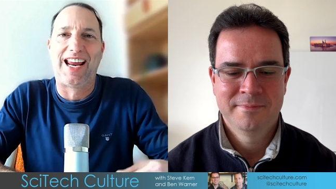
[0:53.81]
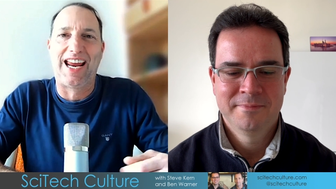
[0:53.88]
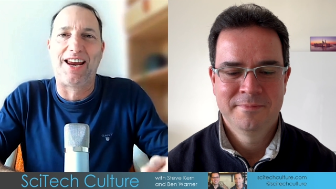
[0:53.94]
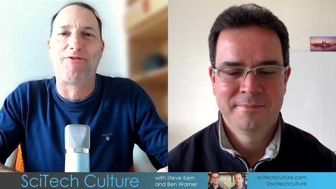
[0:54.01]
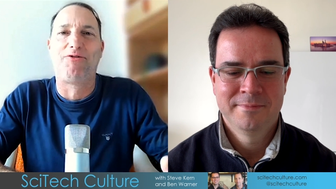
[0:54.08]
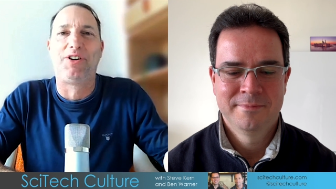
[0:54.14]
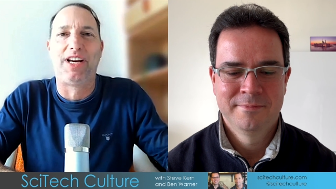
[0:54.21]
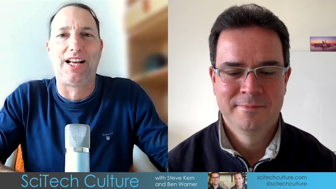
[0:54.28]

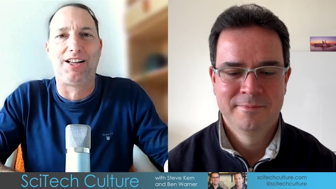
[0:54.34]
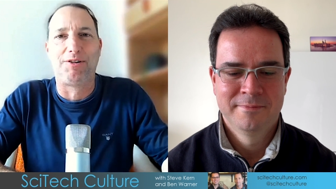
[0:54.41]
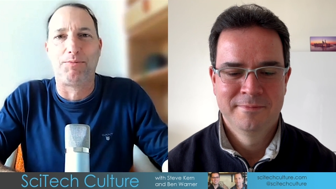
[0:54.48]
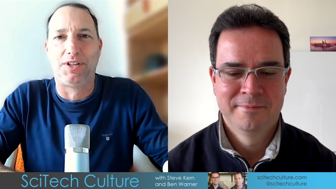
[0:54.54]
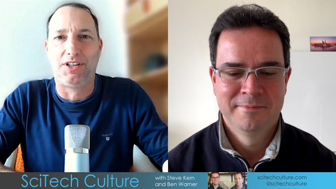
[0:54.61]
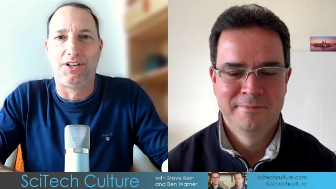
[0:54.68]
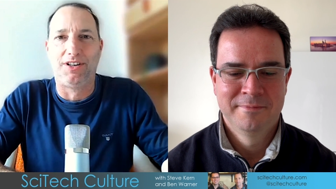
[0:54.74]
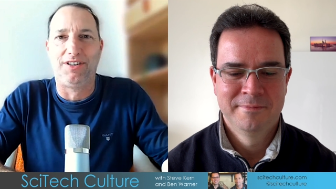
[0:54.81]
Speaker 1: every
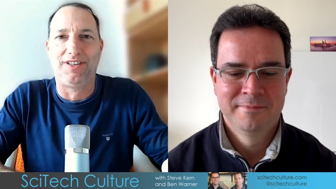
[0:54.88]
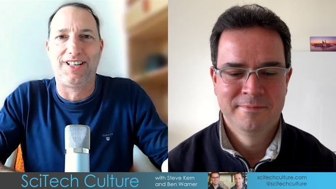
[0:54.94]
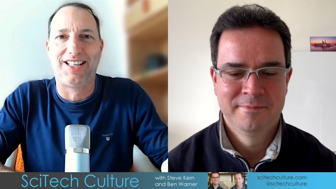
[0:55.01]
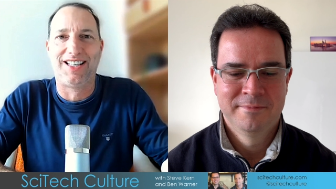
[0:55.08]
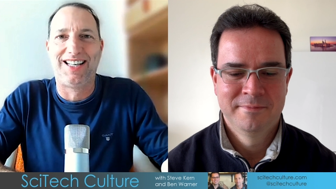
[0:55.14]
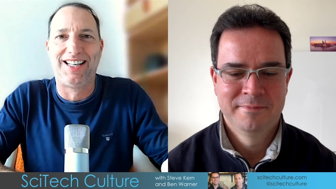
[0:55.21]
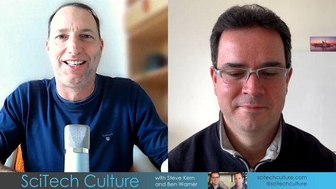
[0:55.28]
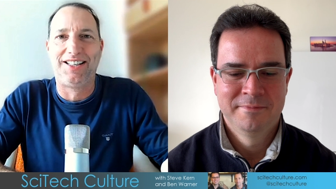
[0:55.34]
element you
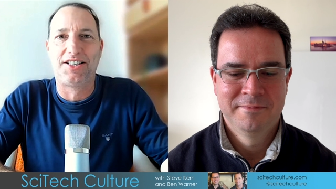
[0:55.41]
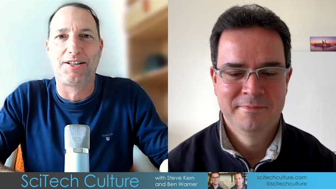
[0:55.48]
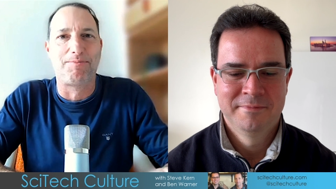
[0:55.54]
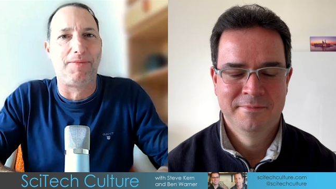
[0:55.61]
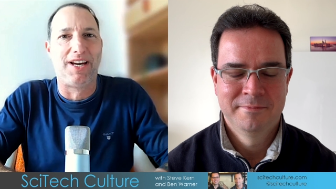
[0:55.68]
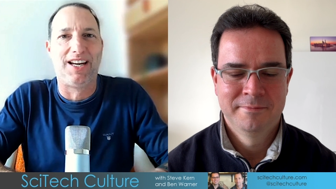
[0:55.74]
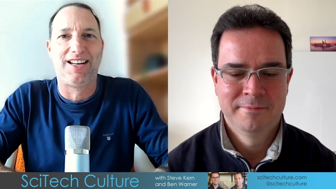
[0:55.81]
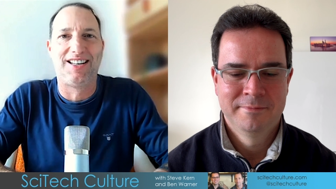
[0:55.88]
need to
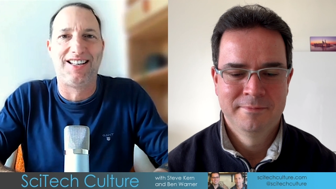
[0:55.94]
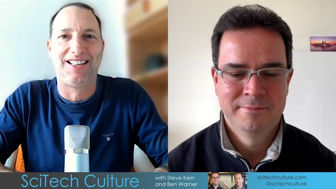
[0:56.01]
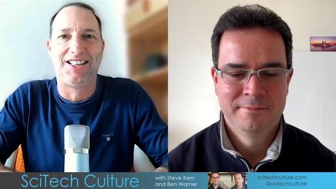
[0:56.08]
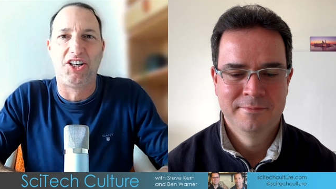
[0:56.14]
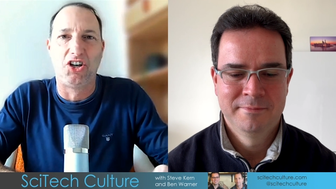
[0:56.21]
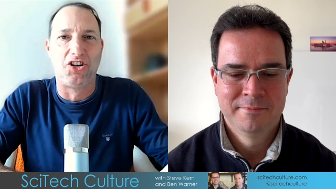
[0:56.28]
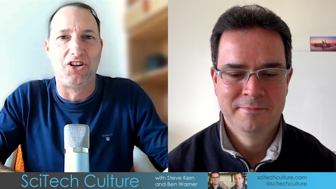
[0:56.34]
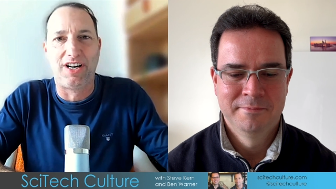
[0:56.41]
make it
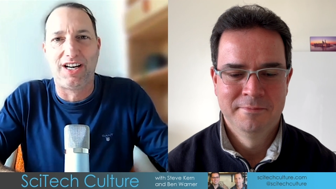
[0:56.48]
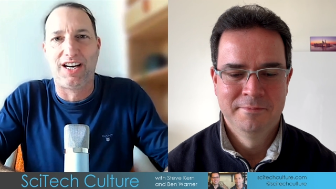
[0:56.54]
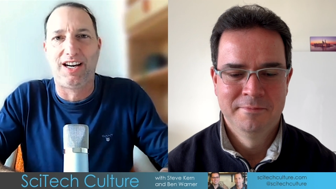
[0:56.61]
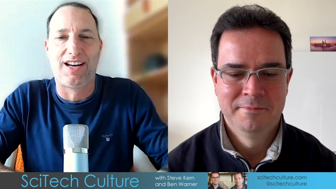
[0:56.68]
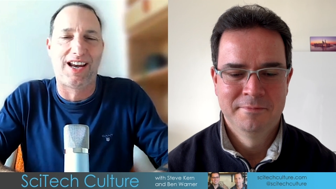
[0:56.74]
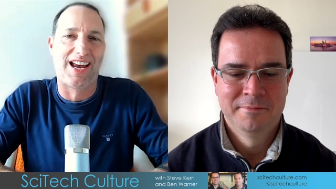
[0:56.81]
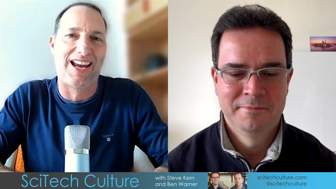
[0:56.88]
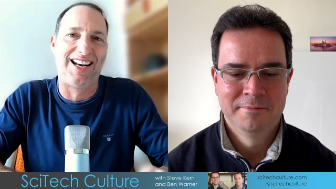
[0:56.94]

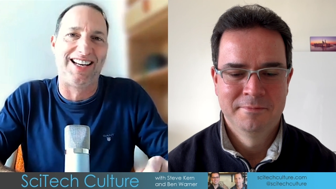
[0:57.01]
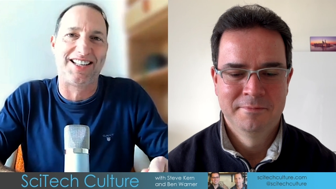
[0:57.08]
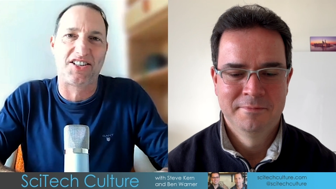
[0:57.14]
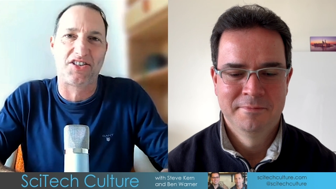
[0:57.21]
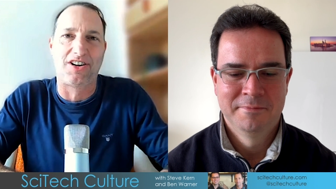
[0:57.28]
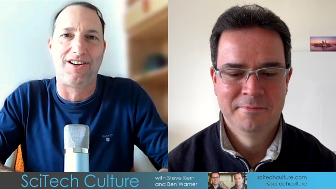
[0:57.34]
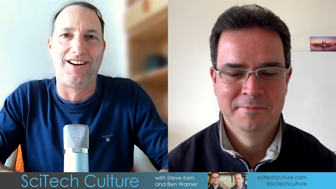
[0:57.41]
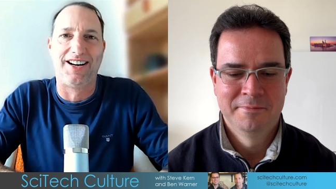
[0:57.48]
unique and
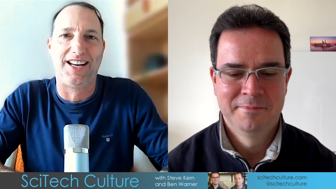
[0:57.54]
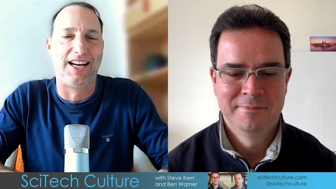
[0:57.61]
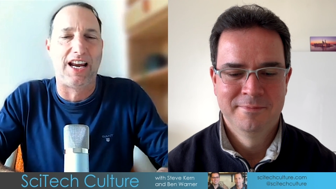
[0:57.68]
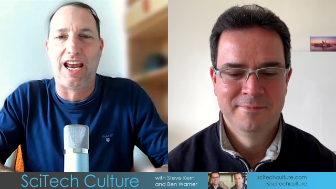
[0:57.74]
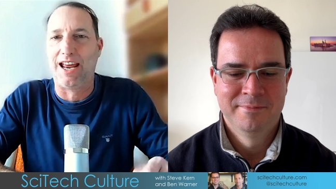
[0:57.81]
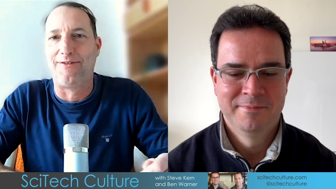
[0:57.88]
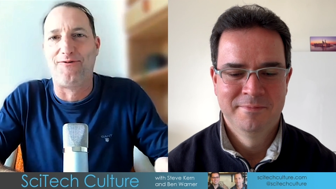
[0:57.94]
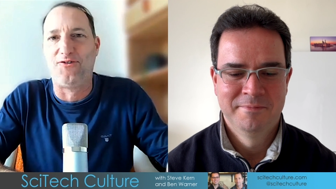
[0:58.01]
exciting
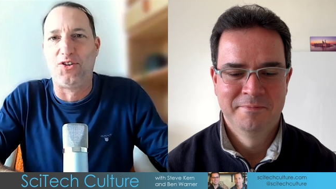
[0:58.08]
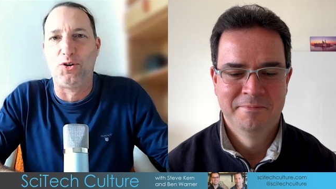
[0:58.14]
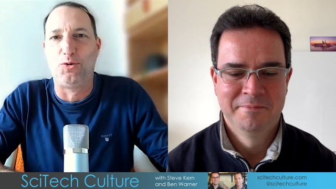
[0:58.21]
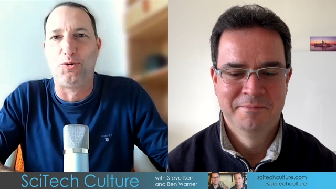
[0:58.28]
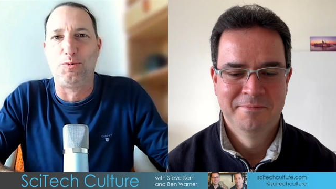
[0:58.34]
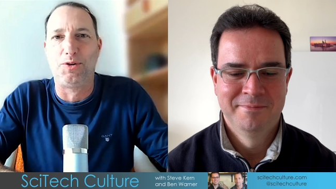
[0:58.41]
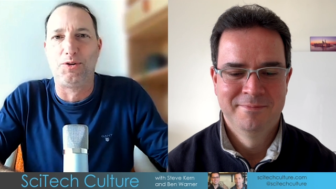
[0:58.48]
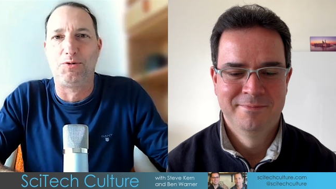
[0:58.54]
and
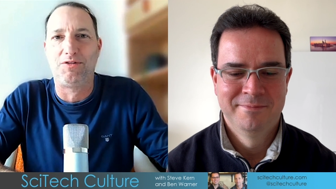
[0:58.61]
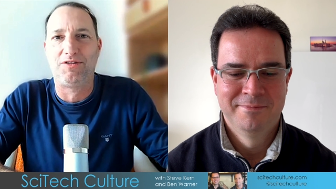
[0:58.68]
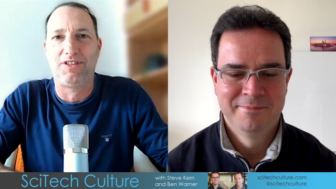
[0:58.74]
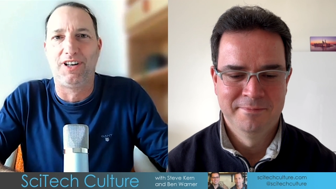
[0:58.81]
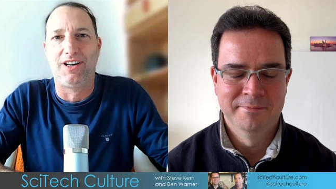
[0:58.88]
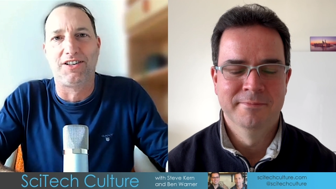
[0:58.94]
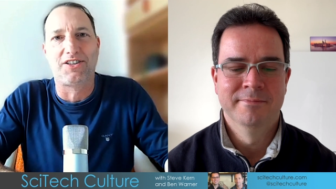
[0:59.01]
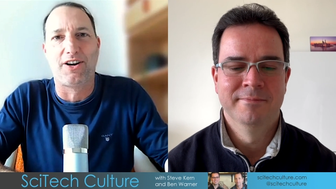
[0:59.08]
viewable.
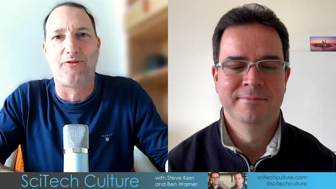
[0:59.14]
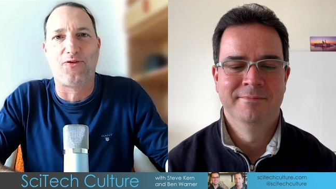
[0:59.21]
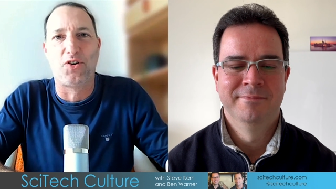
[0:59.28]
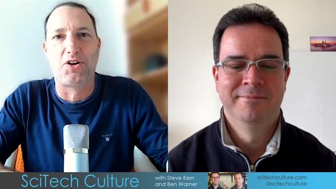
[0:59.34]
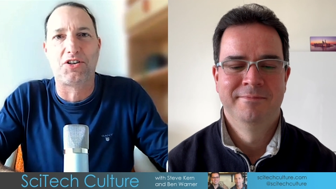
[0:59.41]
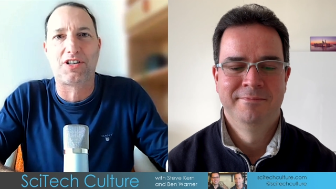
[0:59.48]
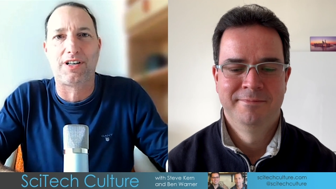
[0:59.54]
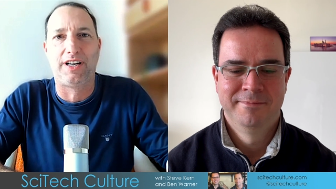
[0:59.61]
You know, so
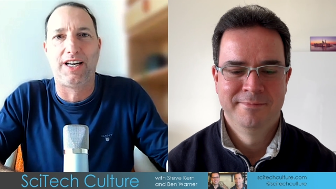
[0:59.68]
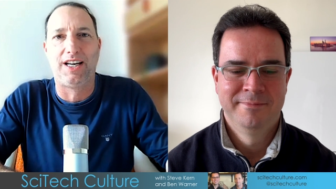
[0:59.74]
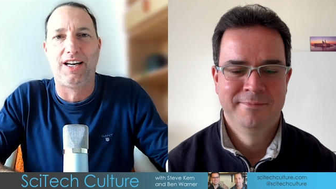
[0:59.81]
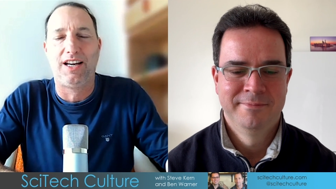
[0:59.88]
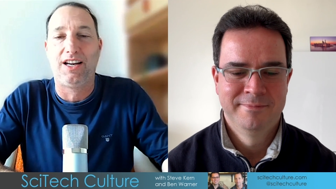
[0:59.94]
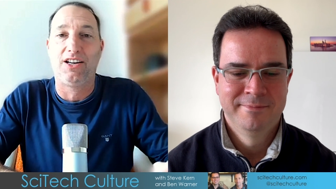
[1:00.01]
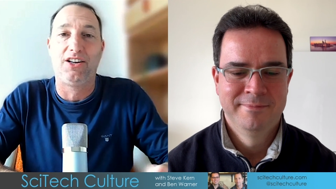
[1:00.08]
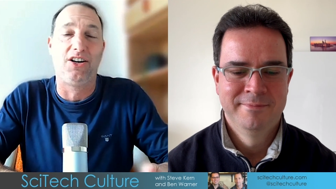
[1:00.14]

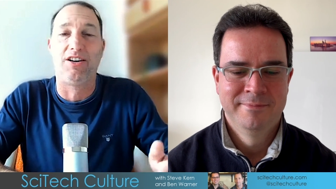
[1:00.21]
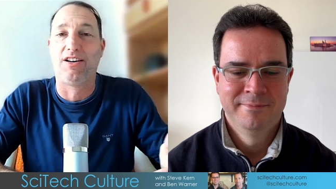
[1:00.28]
firstly, you